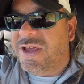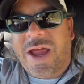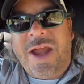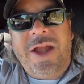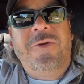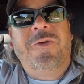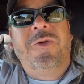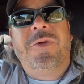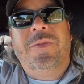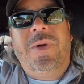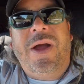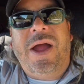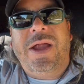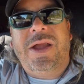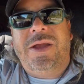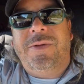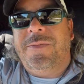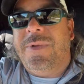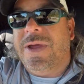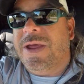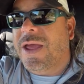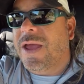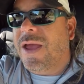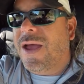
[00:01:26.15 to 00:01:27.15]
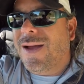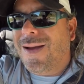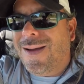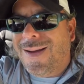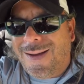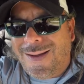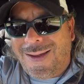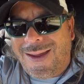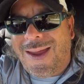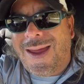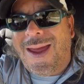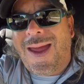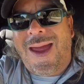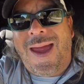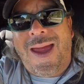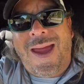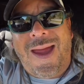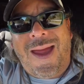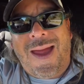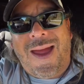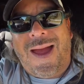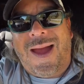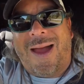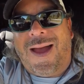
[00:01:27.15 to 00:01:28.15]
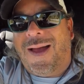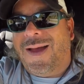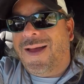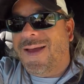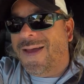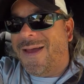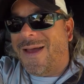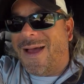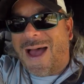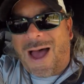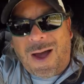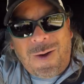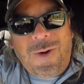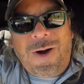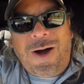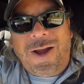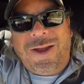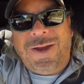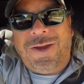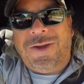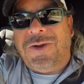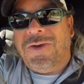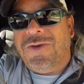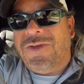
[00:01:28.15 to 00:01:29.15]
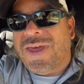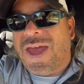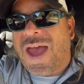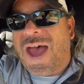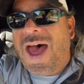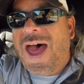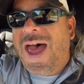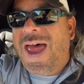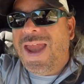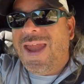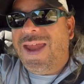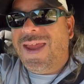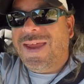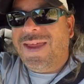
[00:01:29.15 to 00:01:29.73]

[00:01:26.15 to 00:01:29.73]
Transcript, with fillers: It reminded me, oh yeah, I want to do that.